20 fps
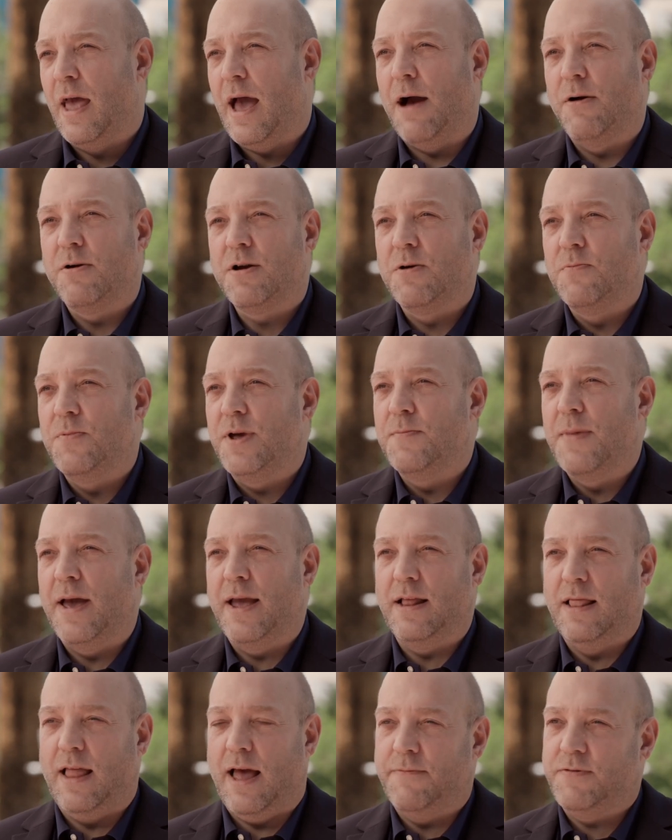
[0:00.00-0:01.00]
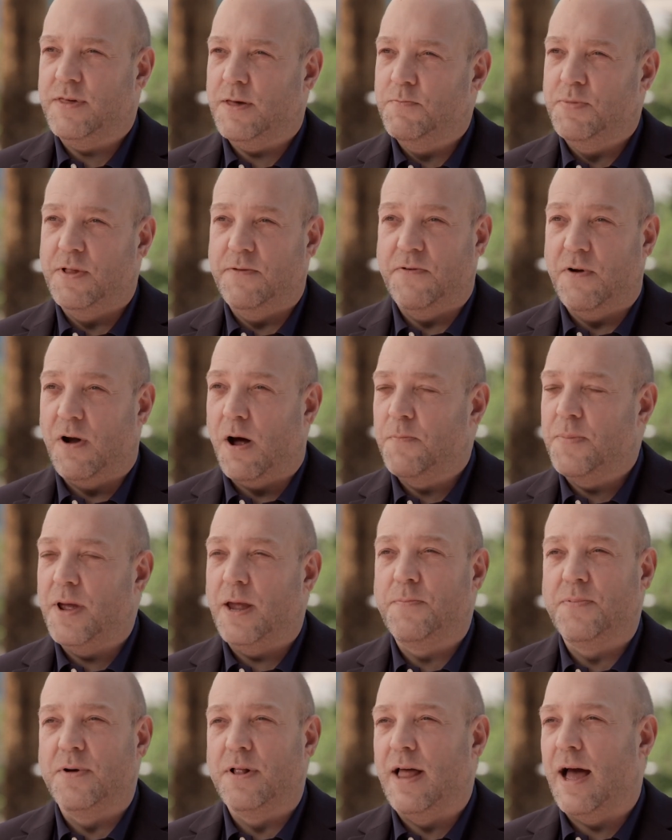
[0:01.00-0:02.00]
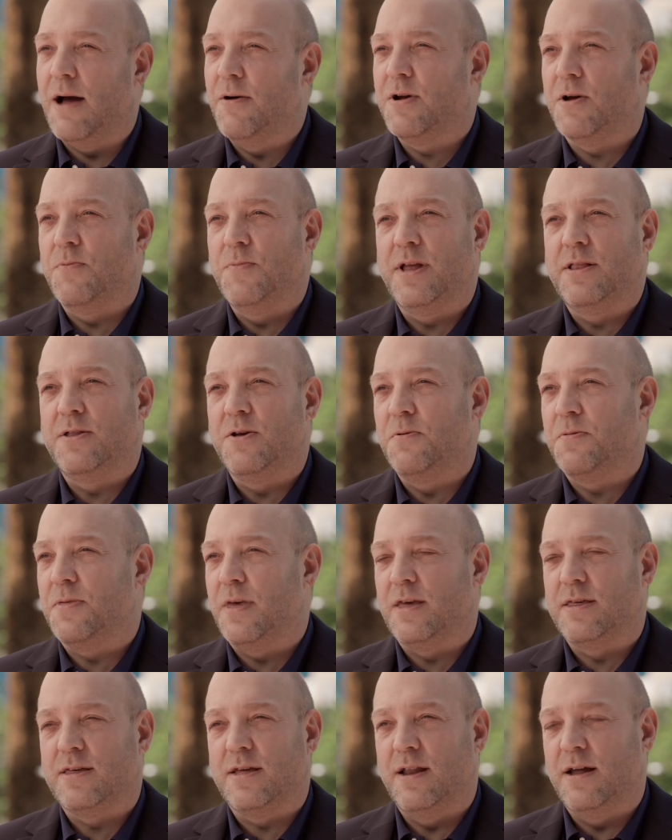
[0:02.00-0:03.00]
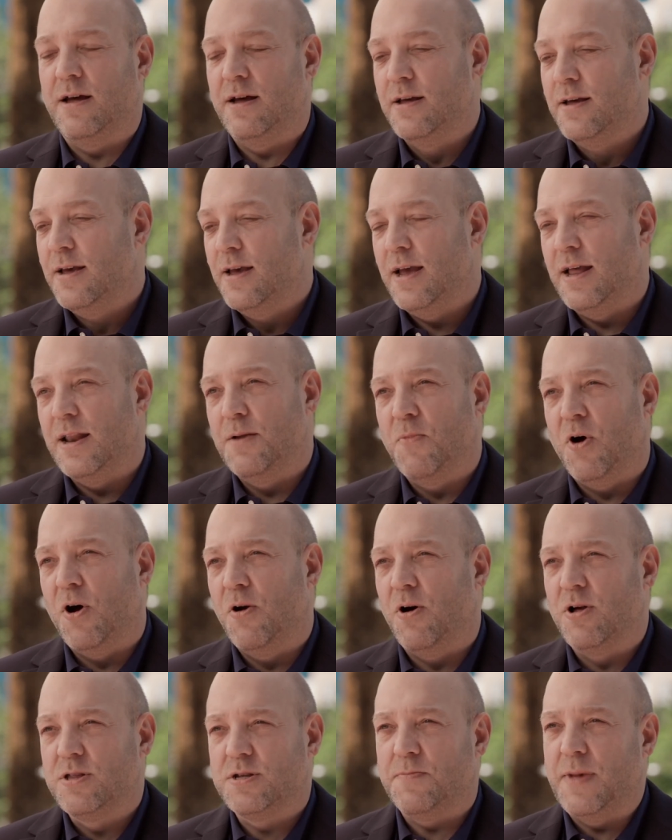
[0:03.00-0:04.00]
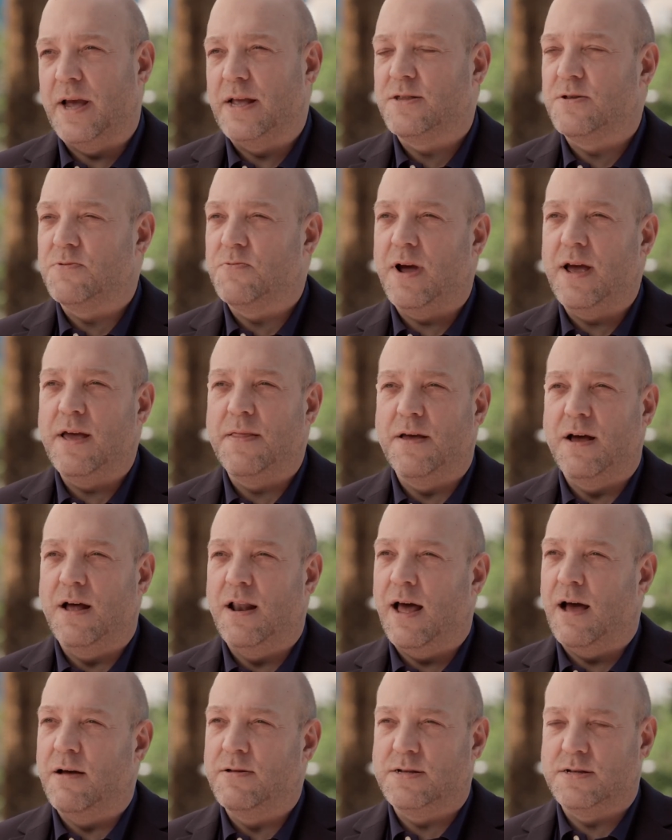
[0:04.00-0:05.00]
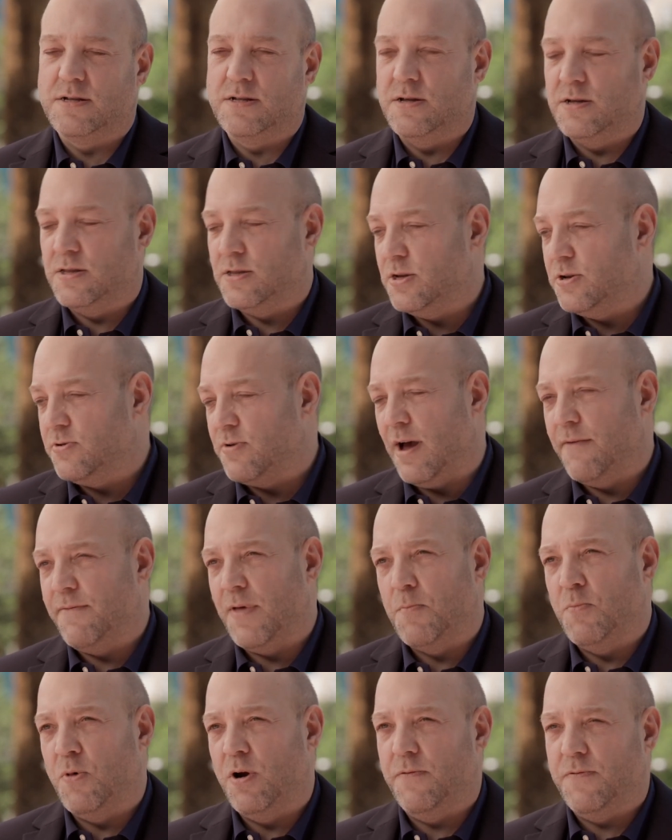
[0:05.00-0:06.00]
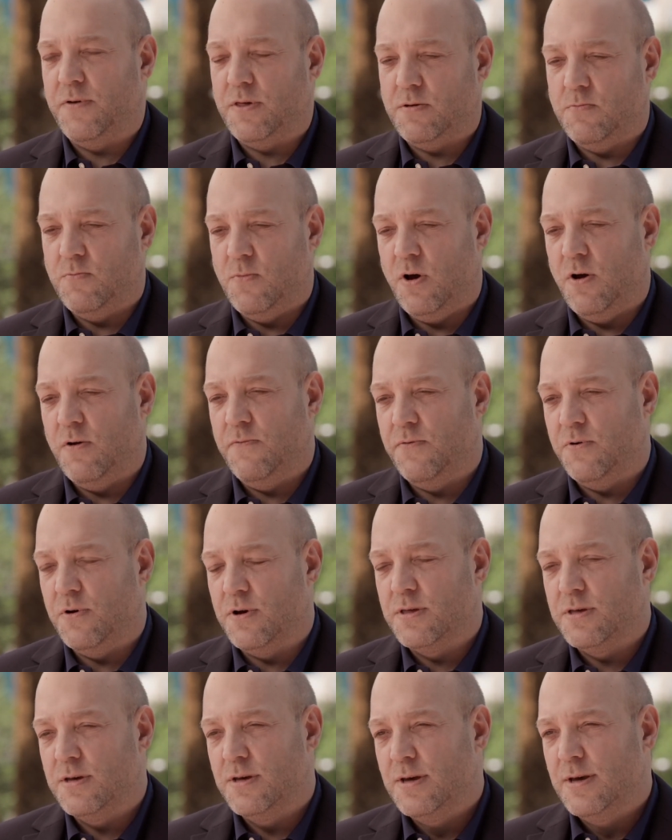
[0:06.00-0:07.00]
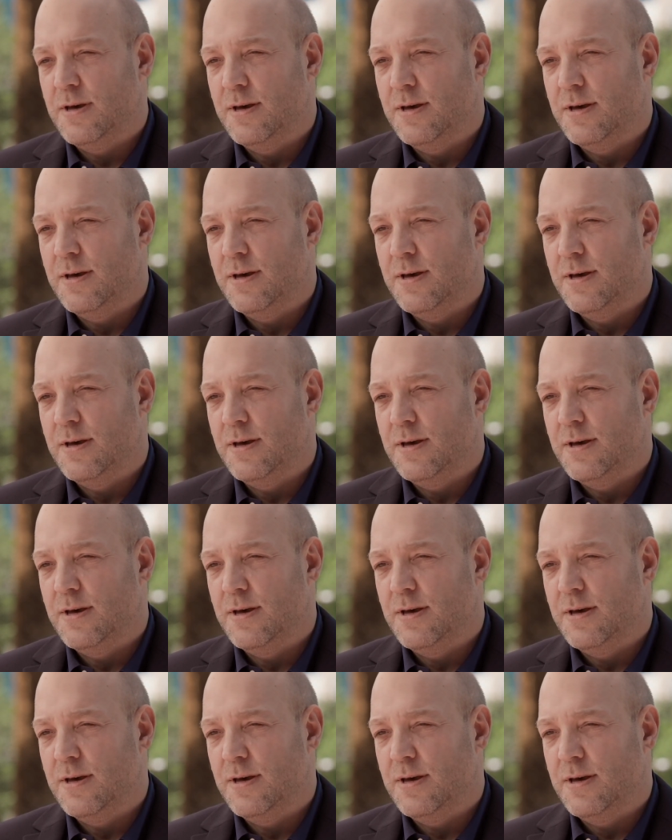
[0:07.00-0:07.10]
How can we make life simpler for our people? How can we do things in a, in a more automated way that allows us to, to drive that more efficient workforce?